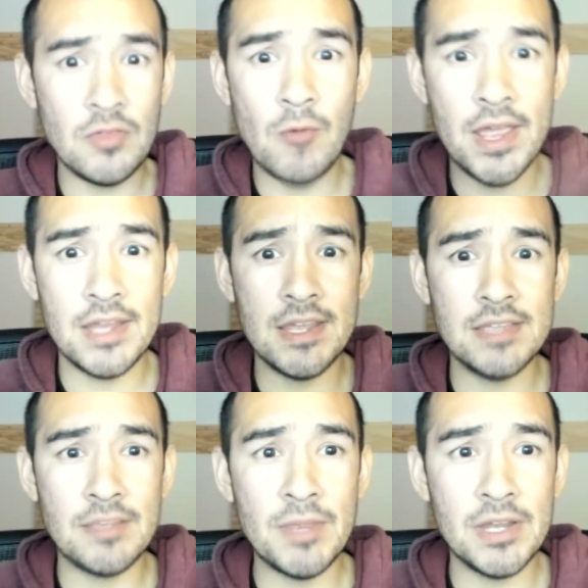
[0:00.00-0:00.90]
the way it
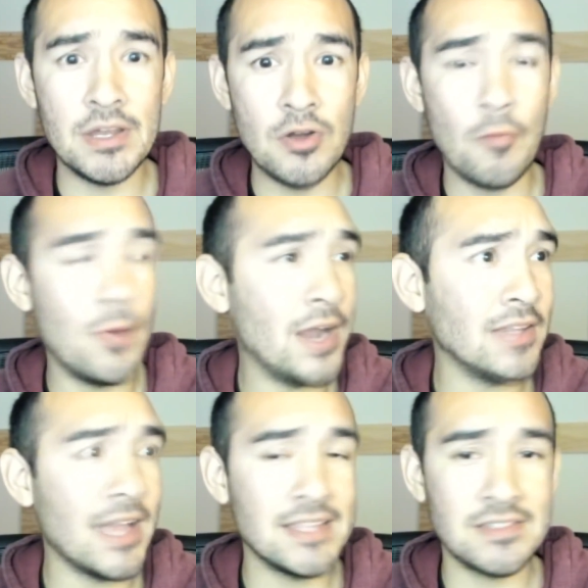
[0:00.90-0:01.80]
is. I mean, no bright
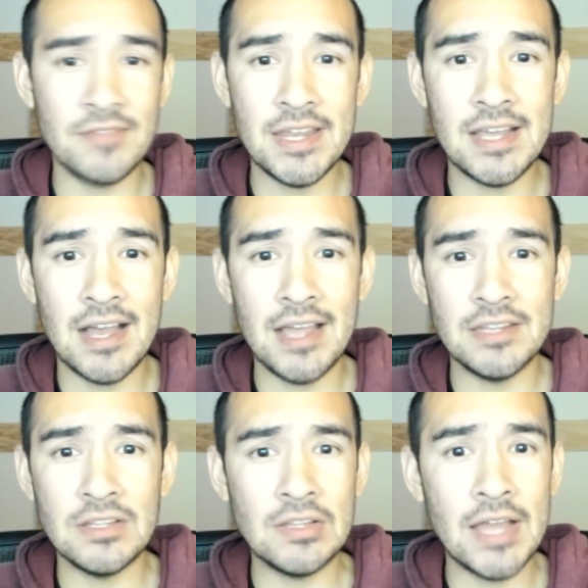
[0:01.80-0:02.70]
lights of any kind
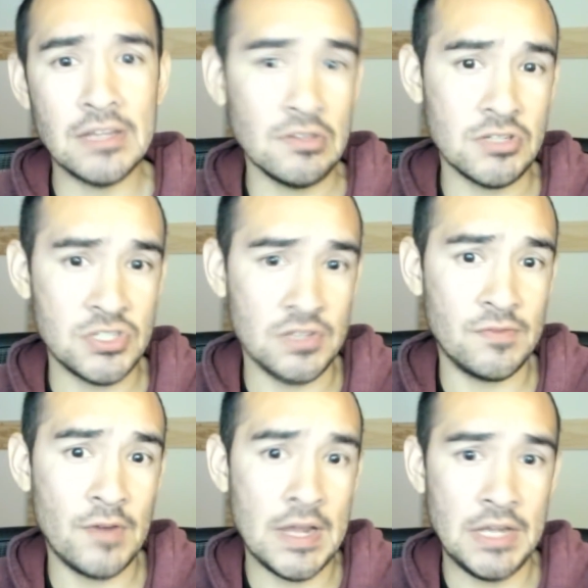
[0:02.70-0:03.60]
and the lighting looks just
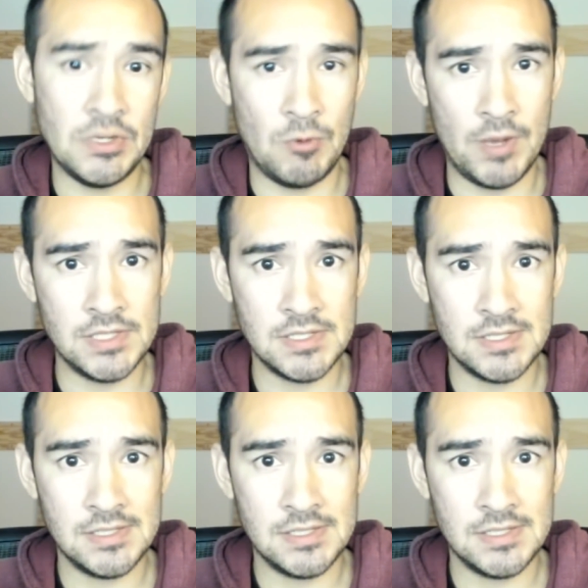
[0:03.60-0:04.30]
fine anyways.